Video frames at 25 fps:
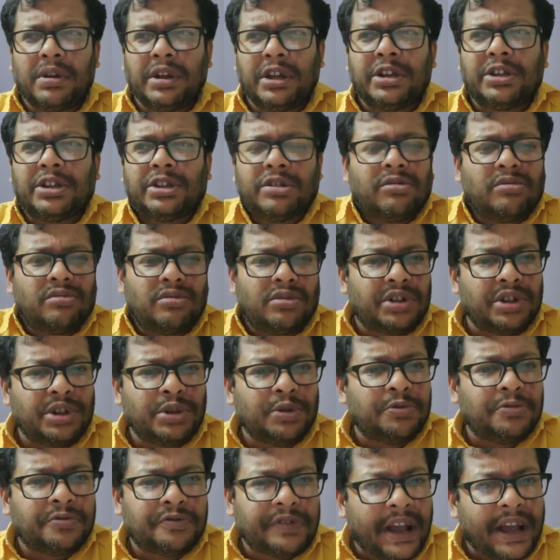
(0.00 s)
issues
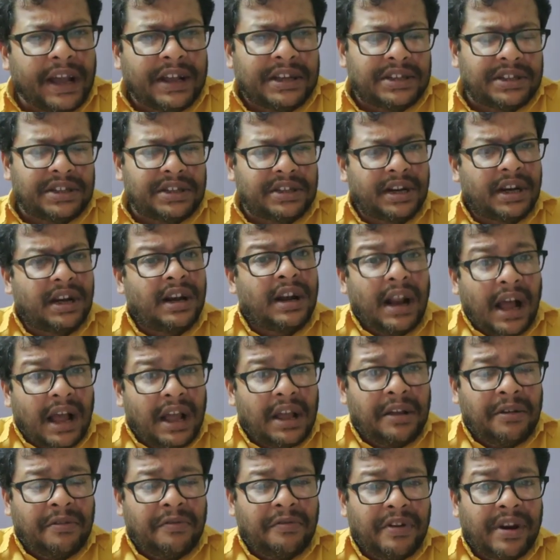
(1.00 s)
you faced in
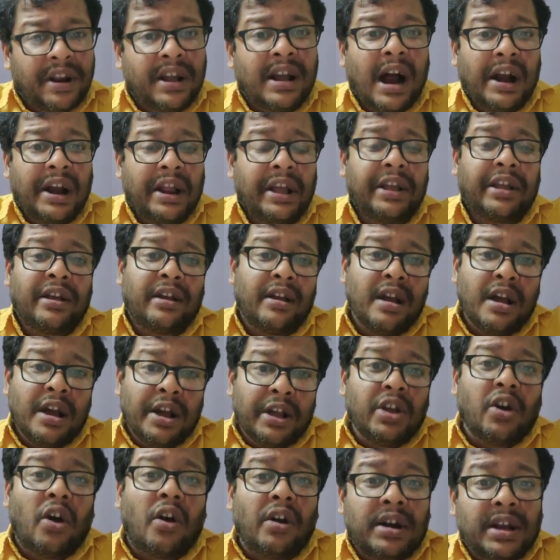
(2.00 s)
life regarding
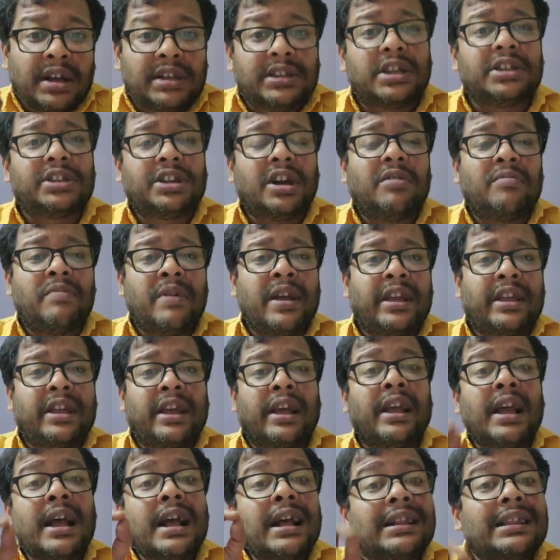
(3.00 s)
your decision
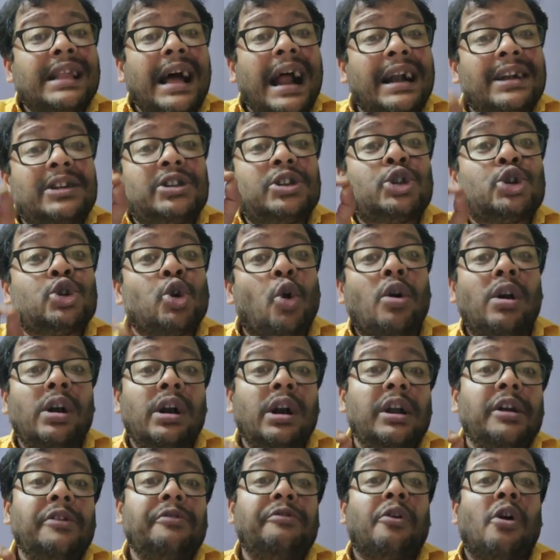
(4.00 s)
making, that
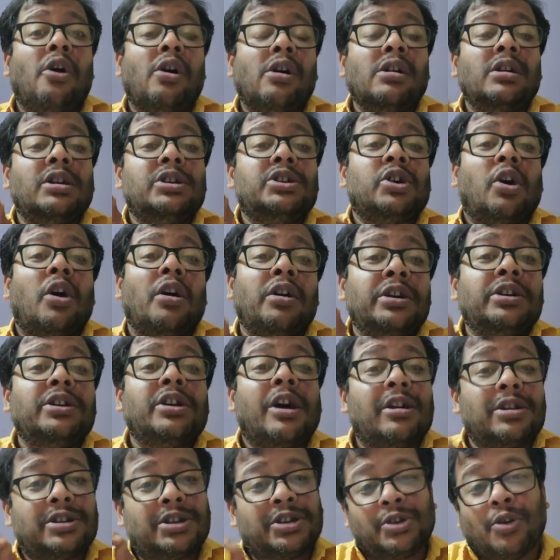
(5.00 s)
solely falls on
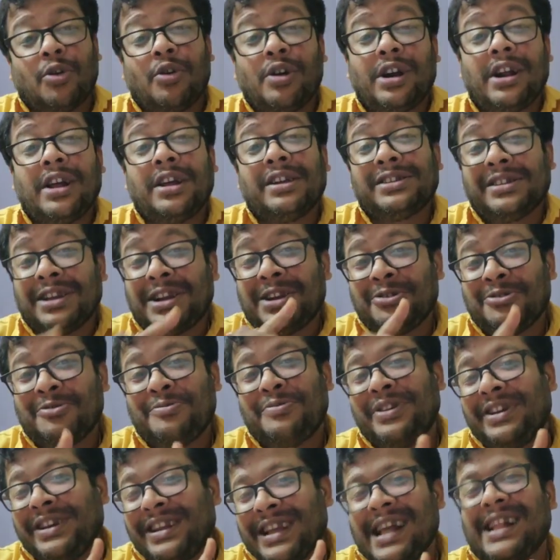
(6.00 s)
your shoulders and
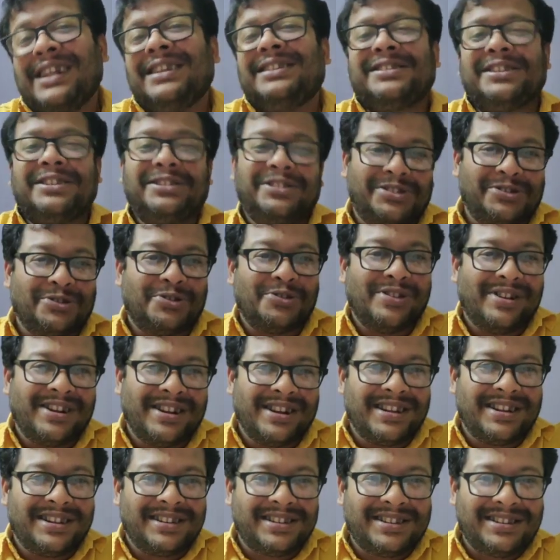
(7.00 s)
nobody else's
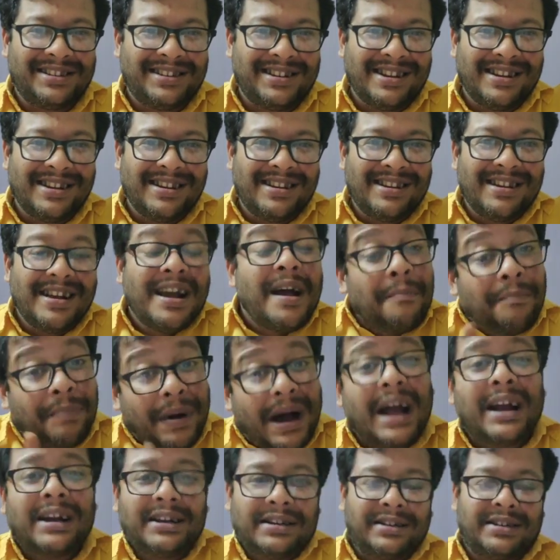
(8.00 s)
shoulders.
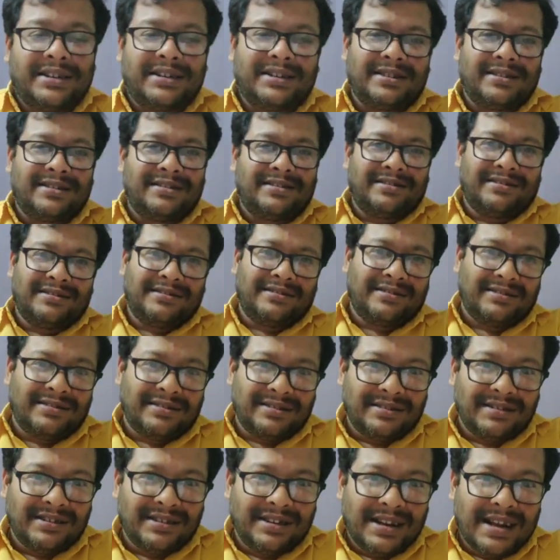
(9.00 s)
But
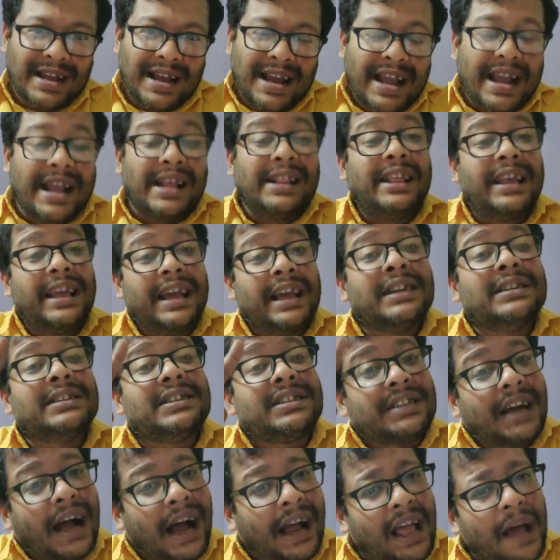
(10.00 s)
in the
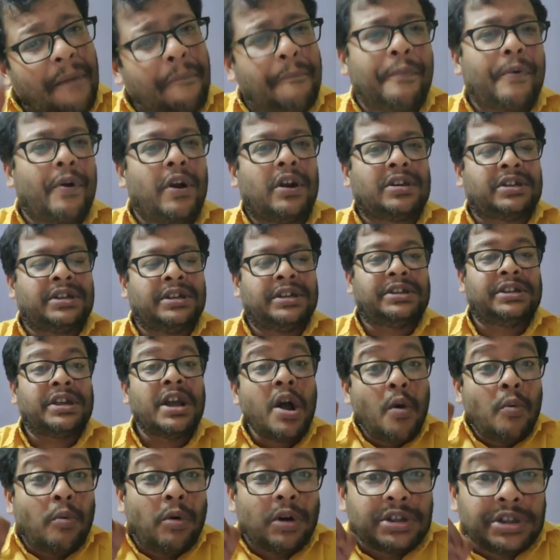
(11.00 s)
entire
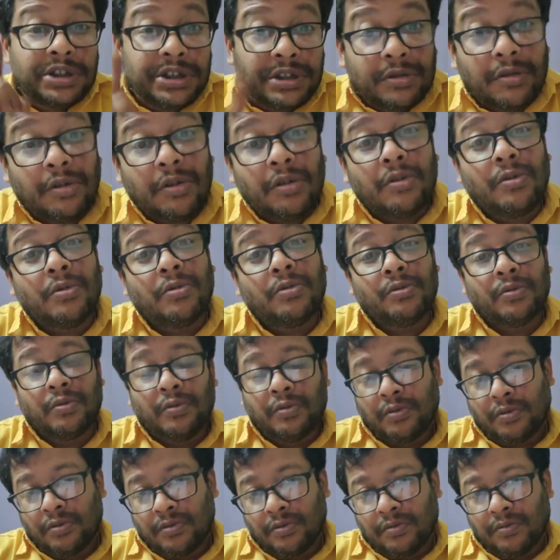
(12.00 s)
process, what
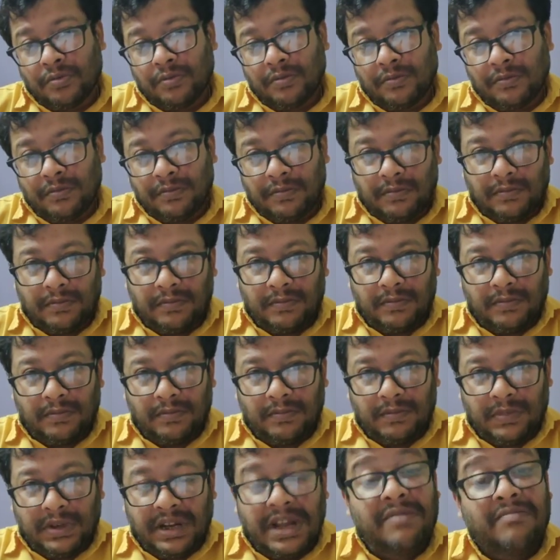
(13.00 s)
you
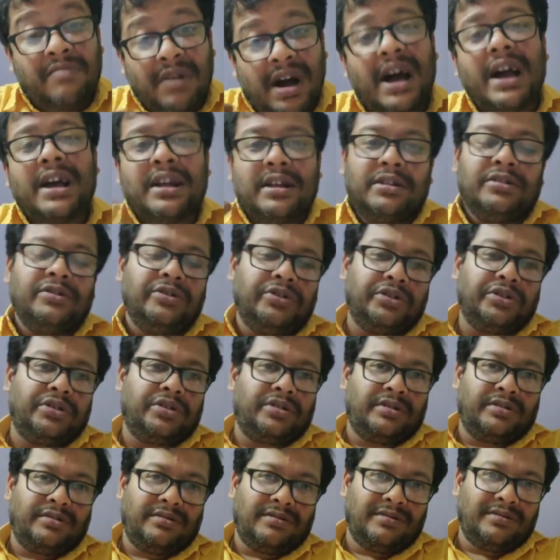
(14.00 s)

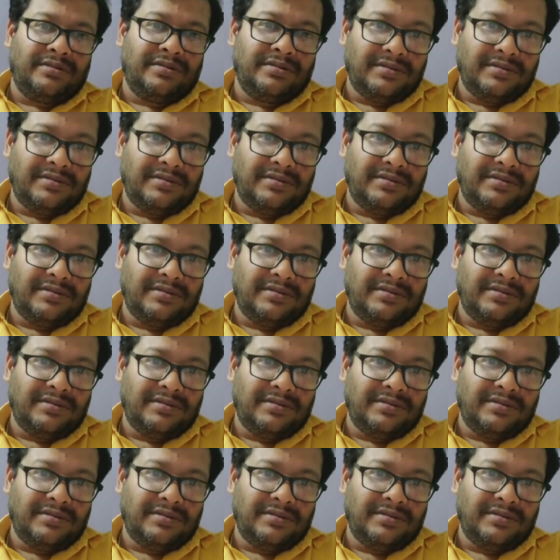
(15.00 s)
emerge